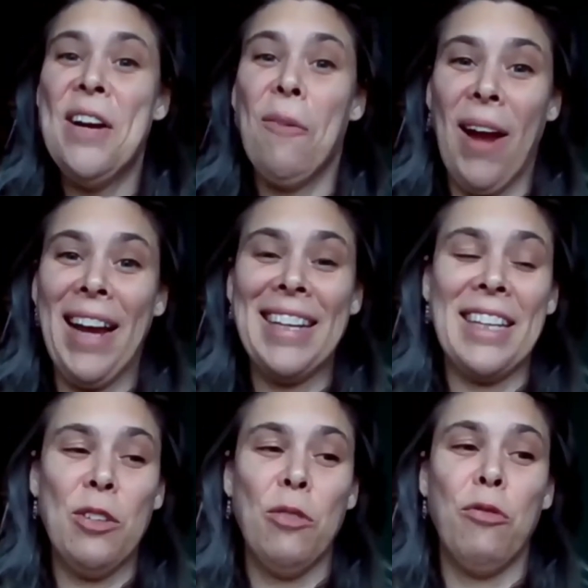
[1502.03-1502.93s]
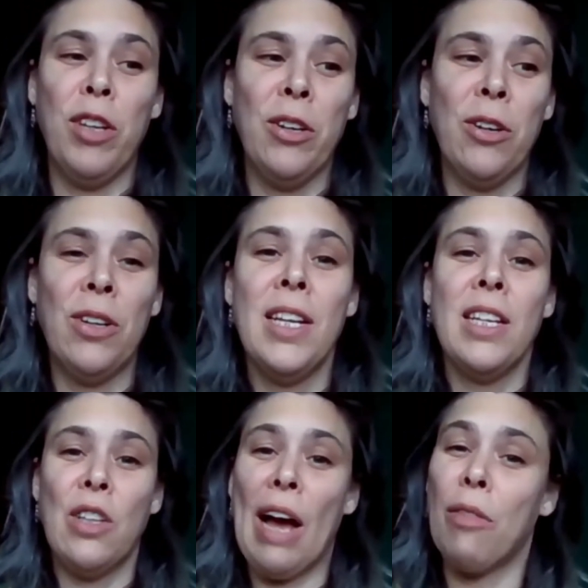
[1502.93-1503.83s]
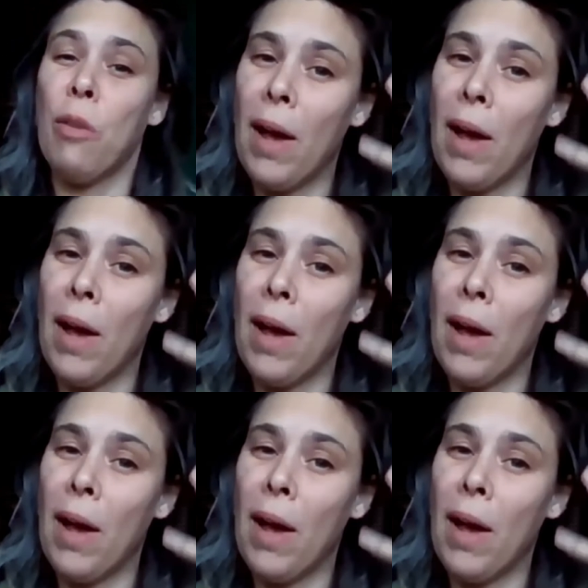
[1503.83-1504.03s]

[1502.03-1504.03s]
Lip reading: right? Can you feel, you know, the